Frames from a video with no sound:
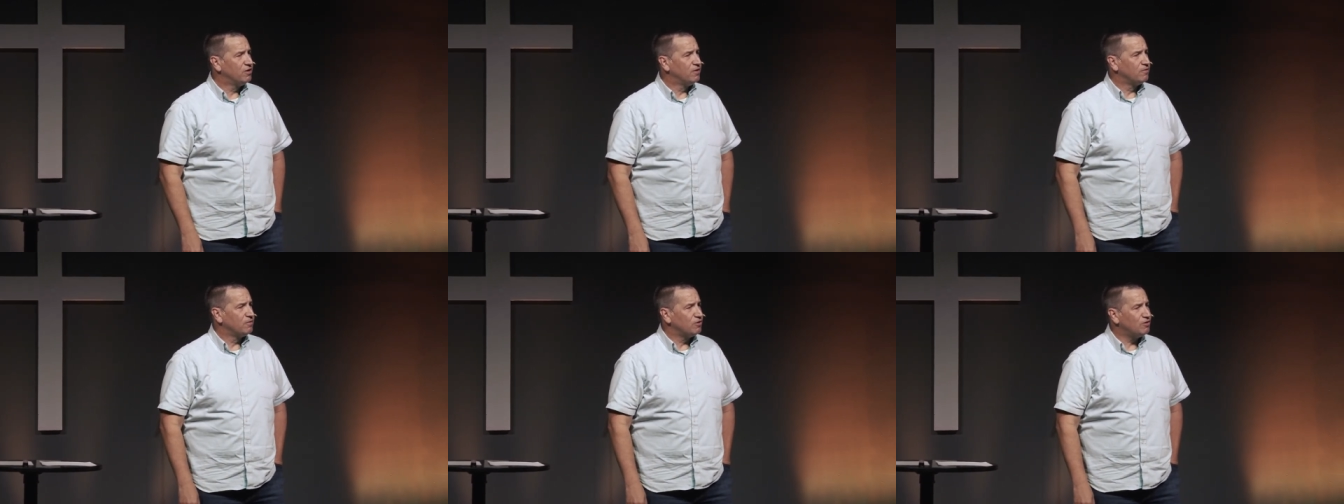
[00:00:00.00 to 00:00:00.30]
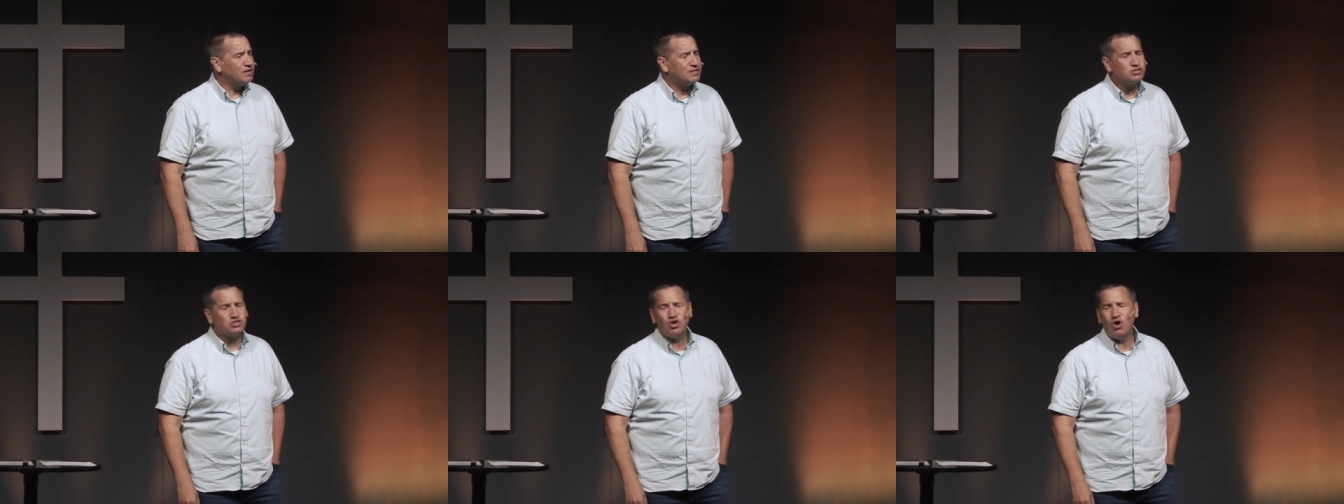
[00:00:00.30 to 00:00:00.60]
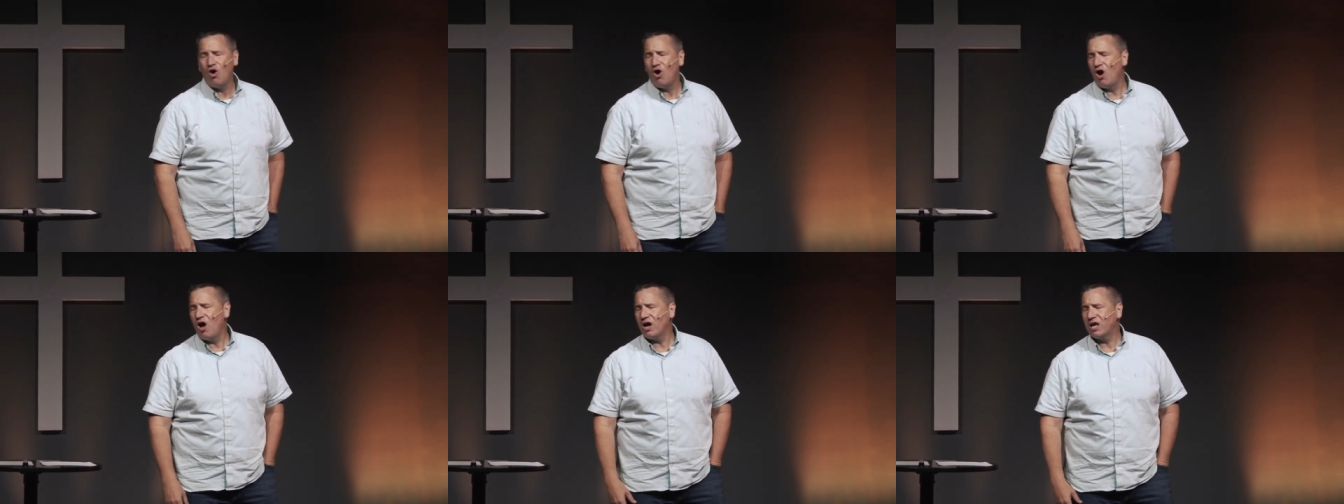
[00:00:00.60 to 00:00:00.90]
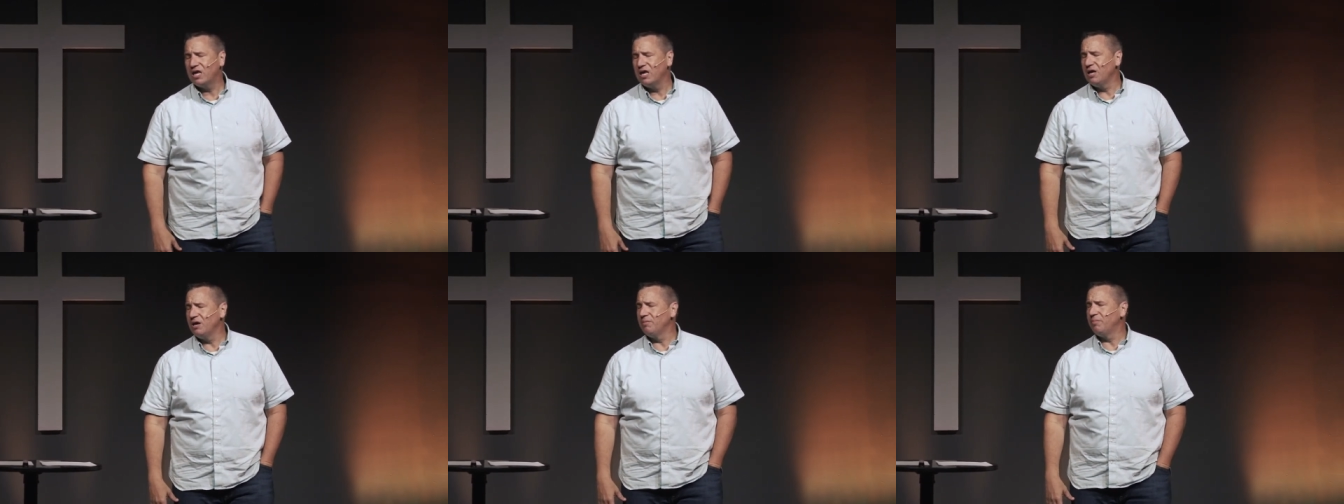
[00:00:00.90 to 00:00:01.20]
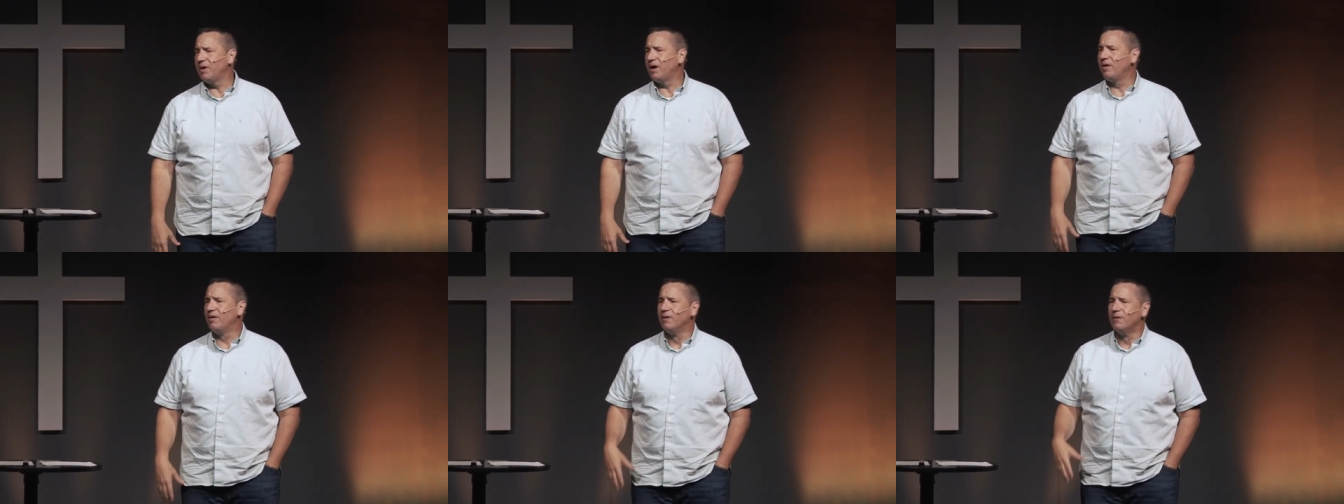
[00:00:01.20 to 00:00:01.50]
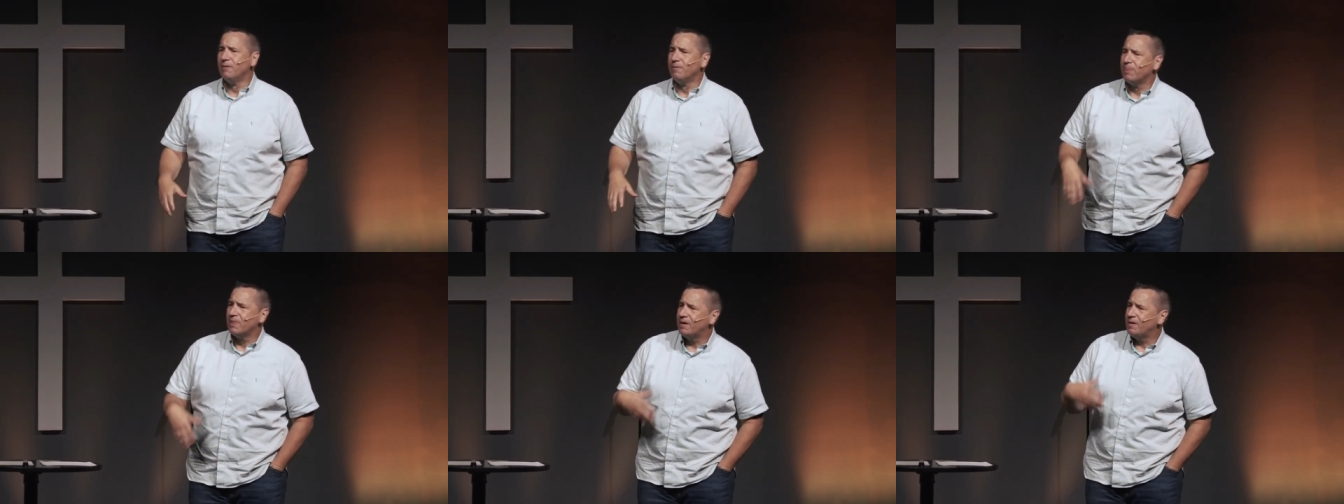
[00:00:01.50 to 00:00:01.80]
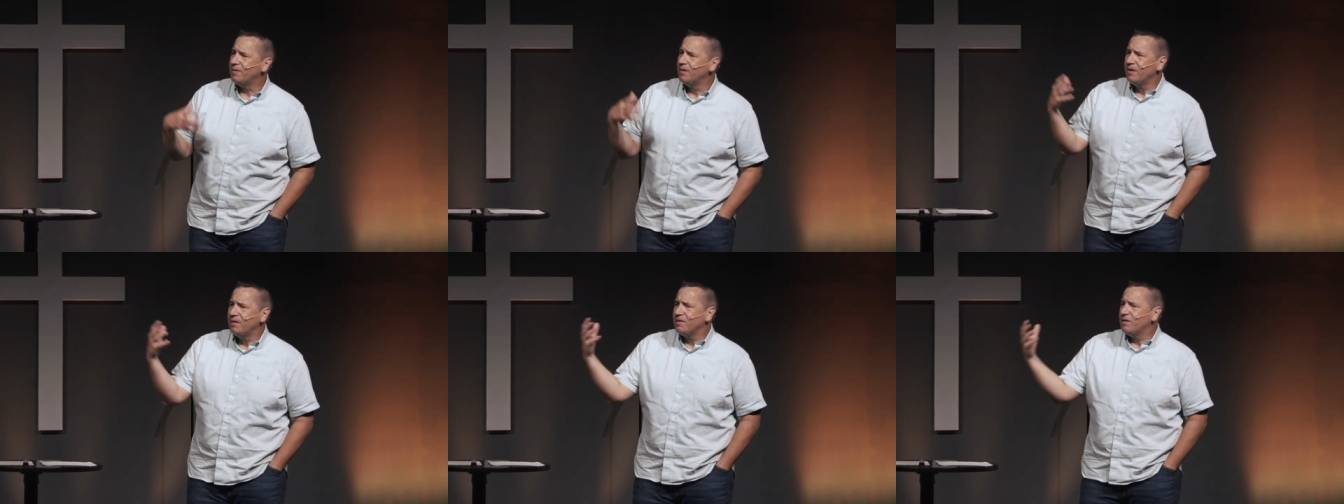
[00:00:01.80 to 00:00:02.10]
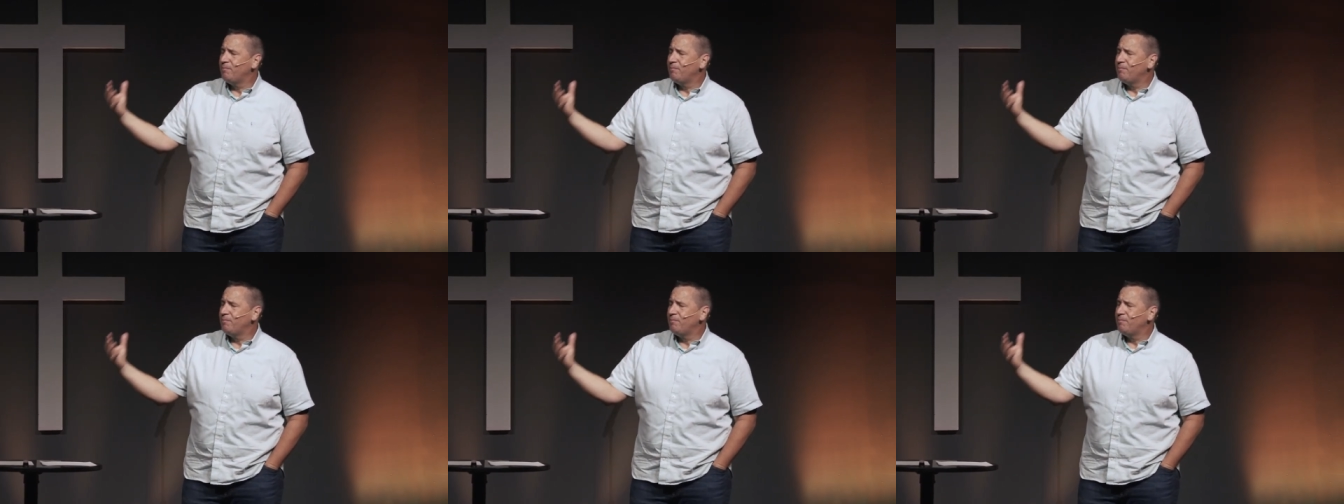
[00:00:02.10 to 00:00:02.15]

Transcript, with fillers: they're not talking about uh, the